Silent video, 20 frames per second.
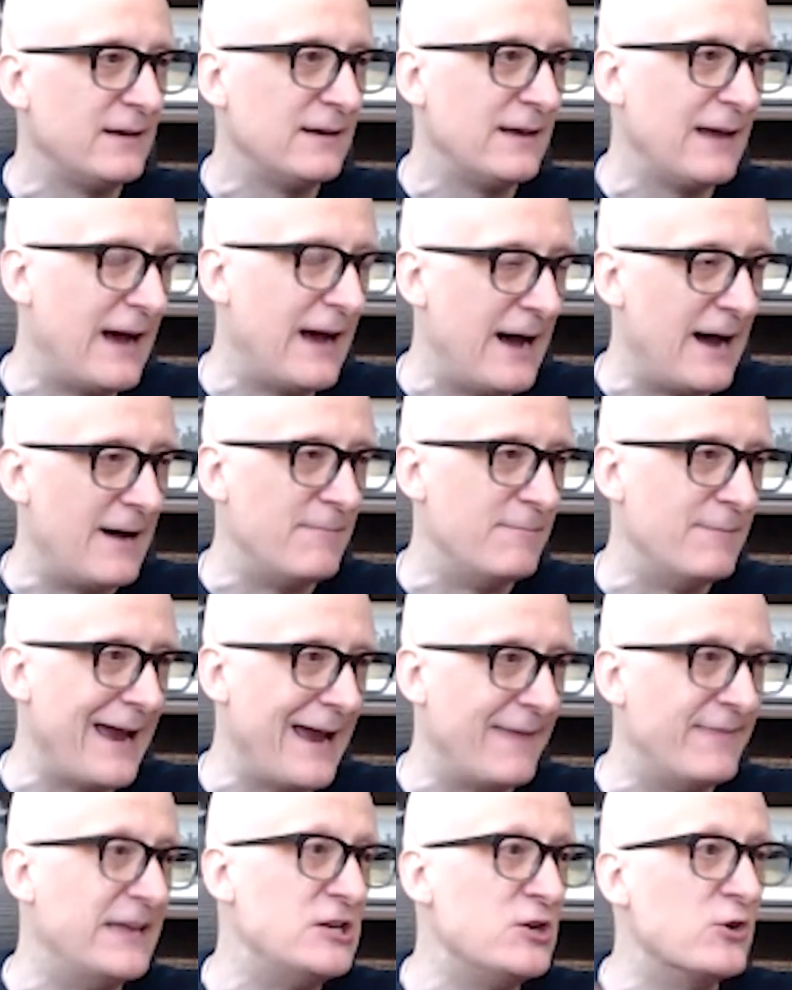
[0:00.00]

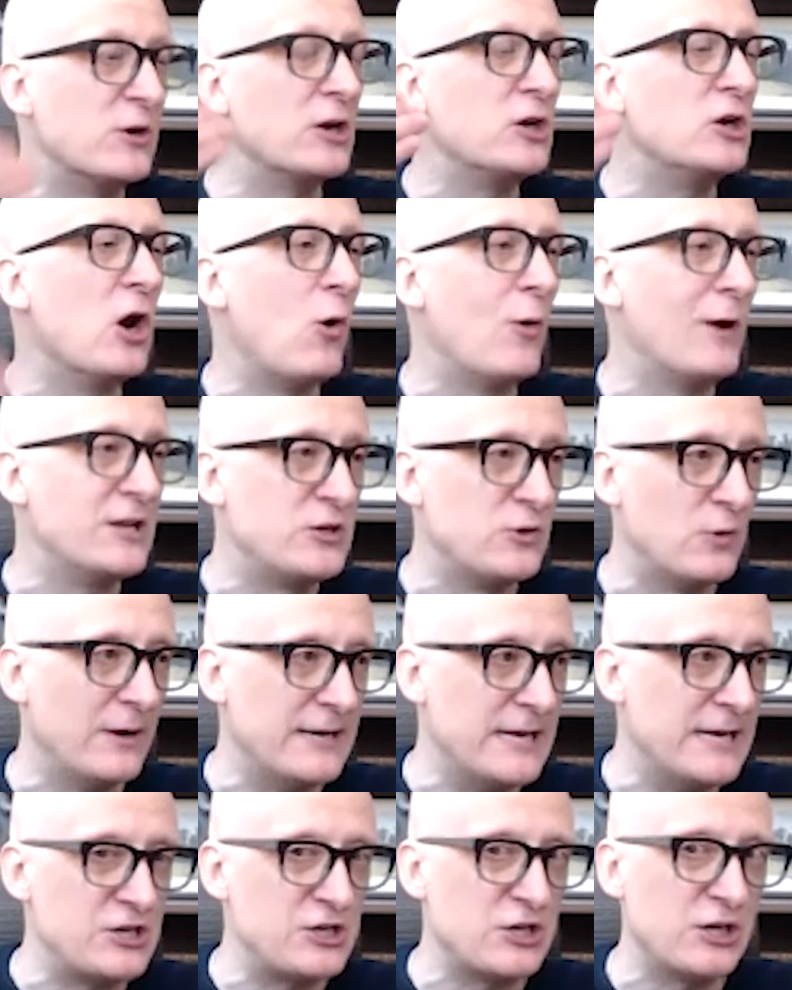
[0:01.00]
And then you can go into
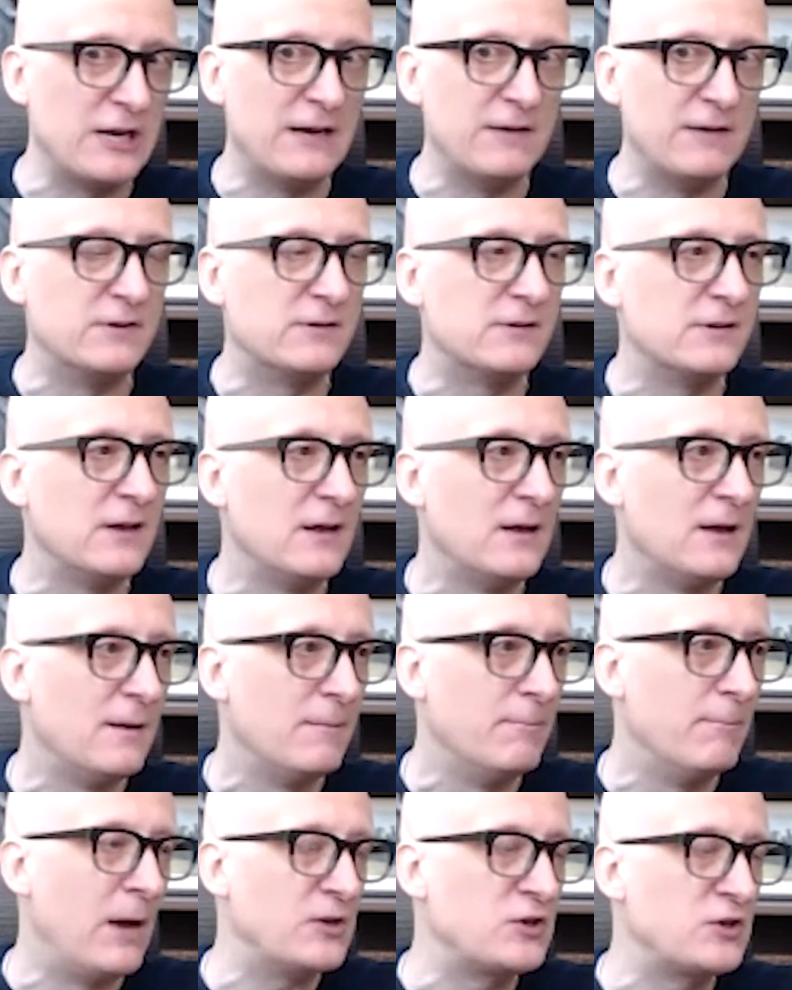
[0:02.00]
initiatives
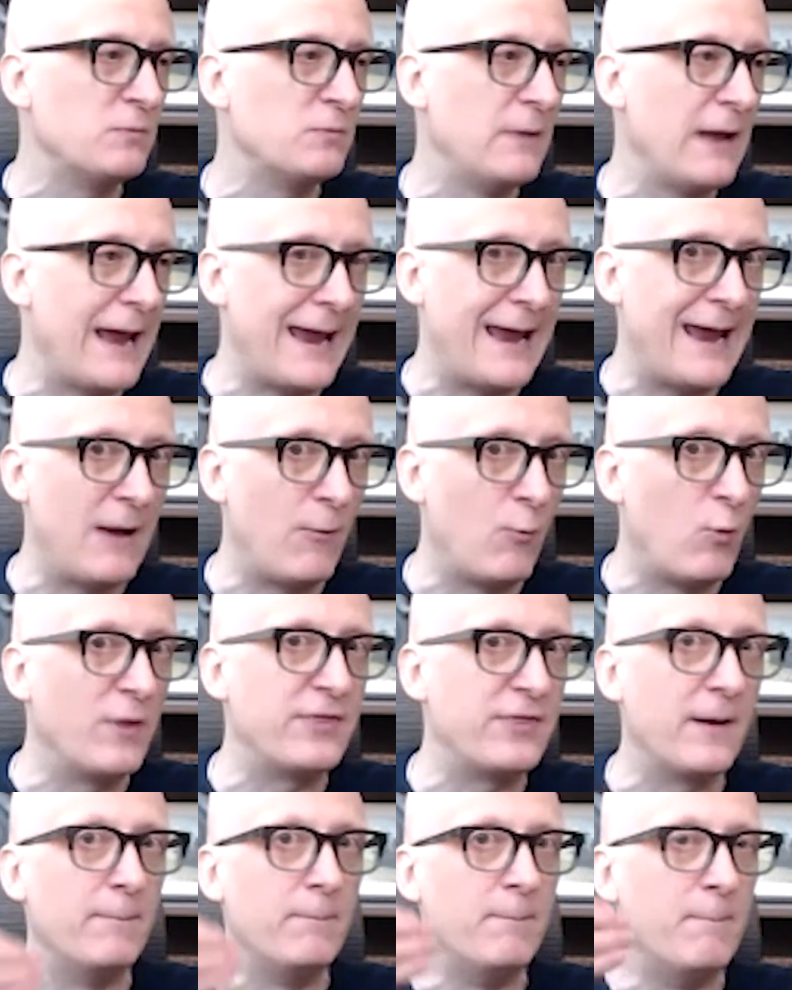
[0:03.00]
with
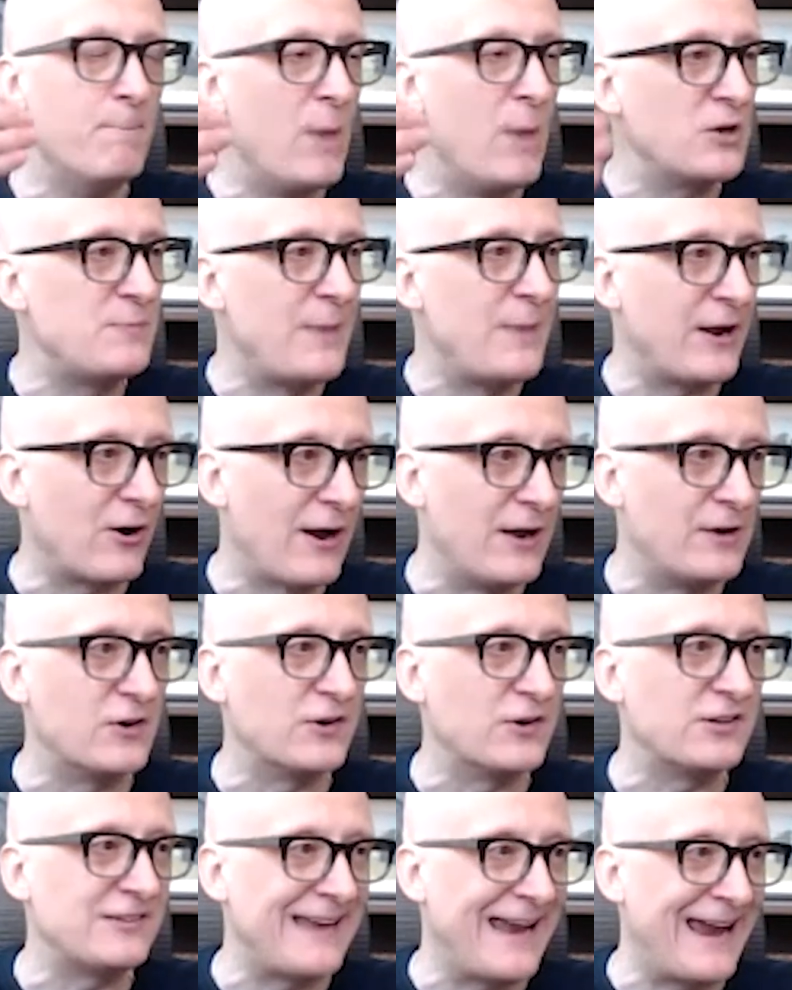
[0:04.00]
a much better
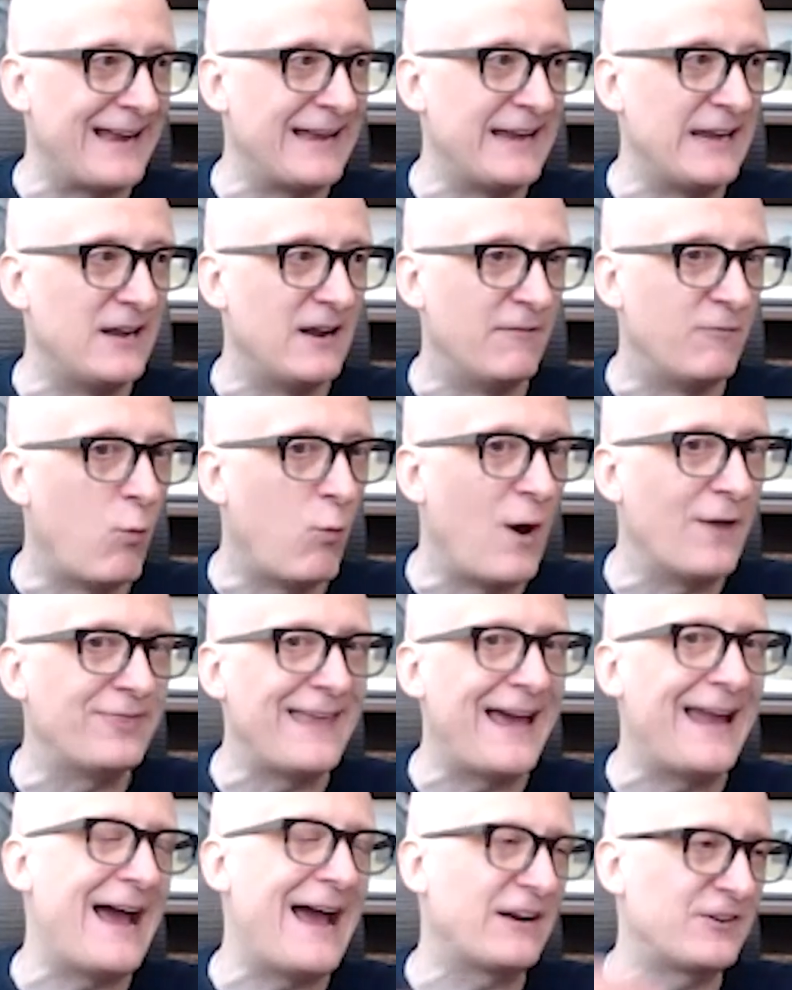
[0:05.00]
understanding of what
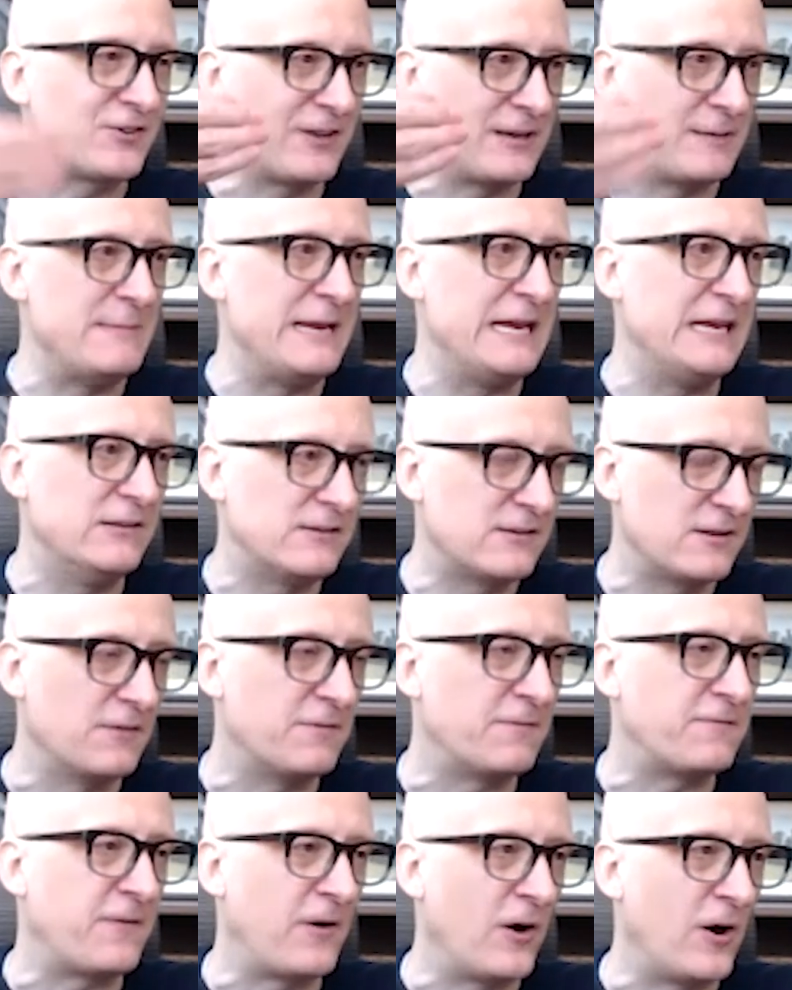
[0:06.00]
that actually means to the
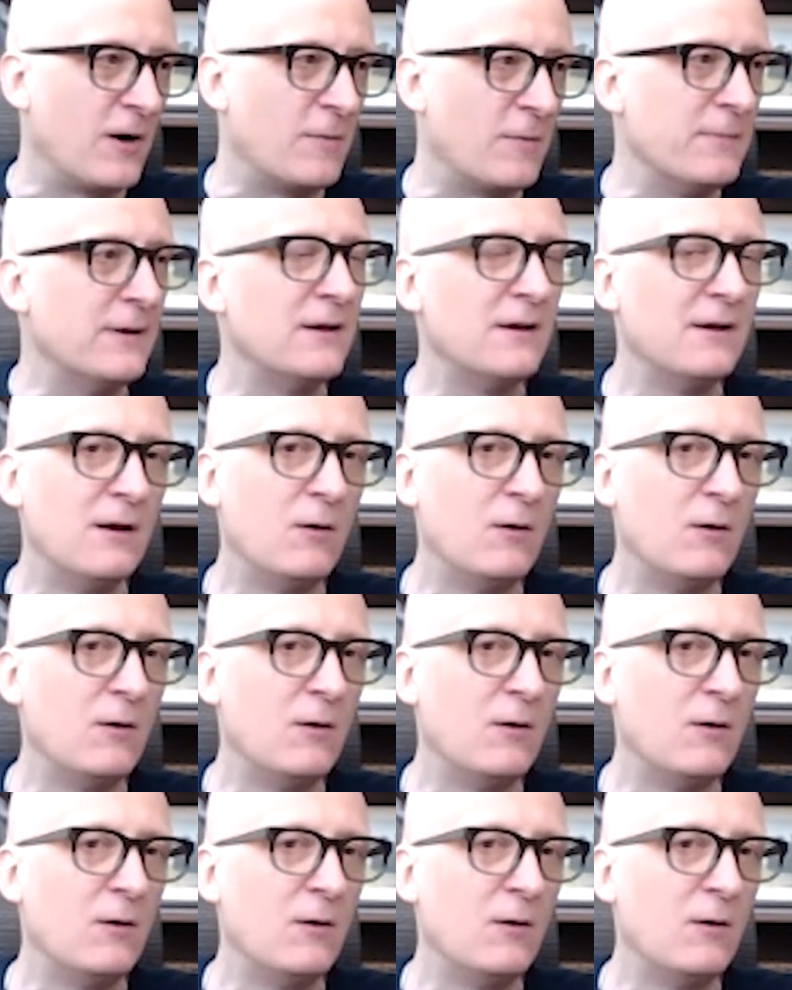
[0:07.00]
firm,